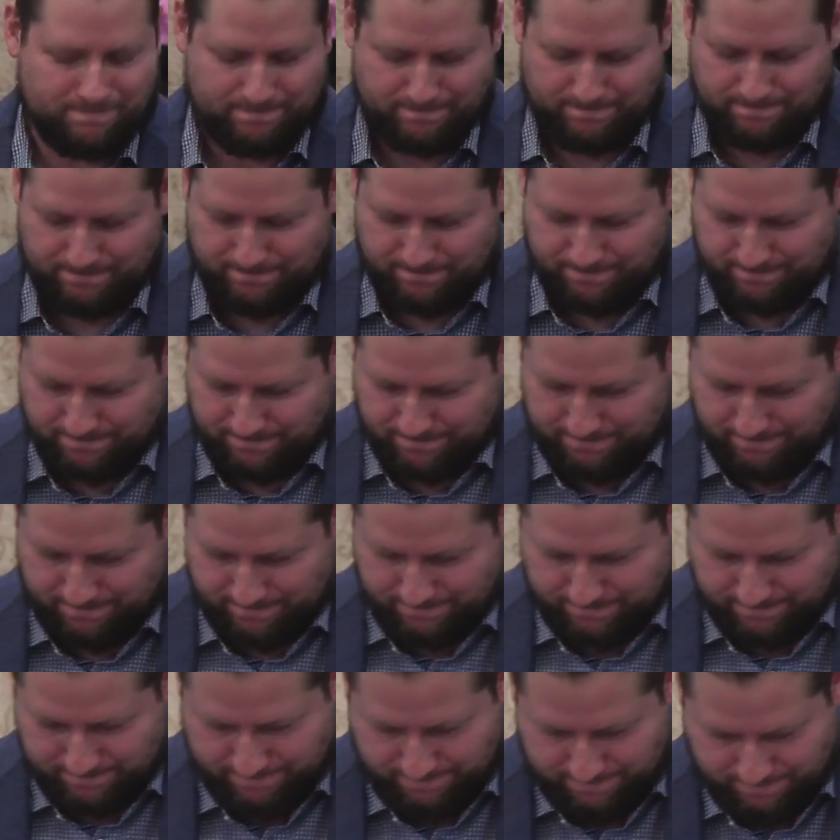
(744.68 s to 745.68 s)

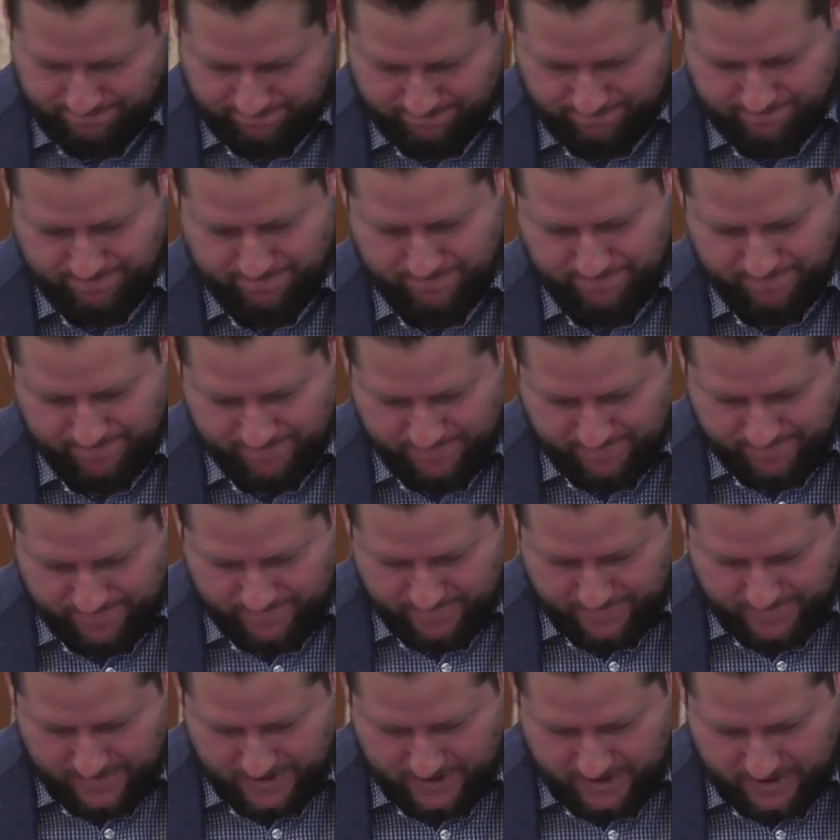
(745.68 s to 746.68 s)

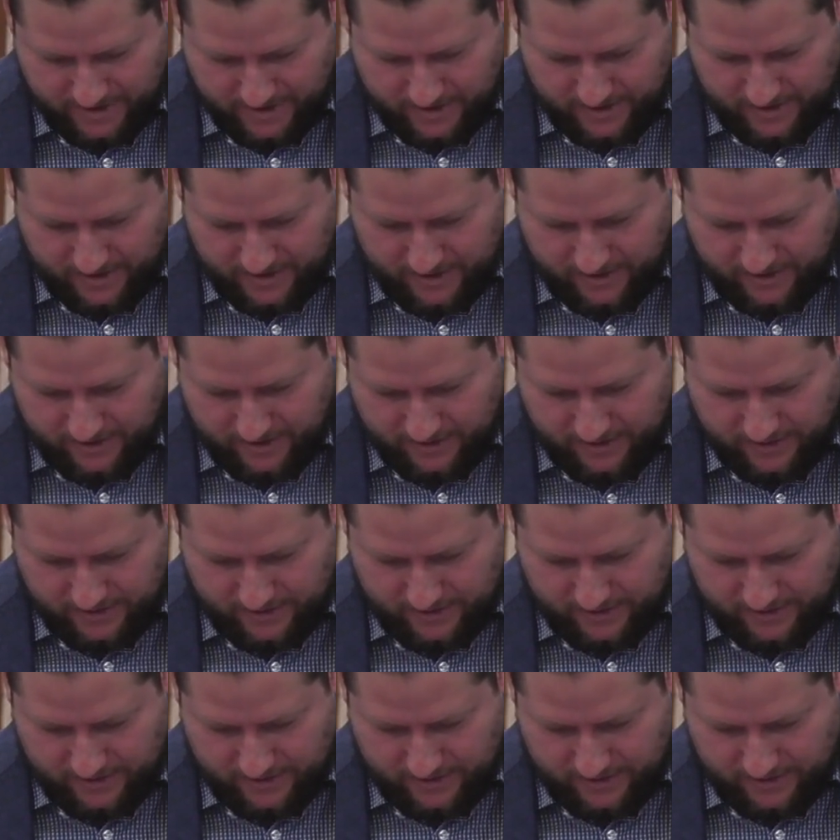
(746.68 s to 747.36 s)
(silence)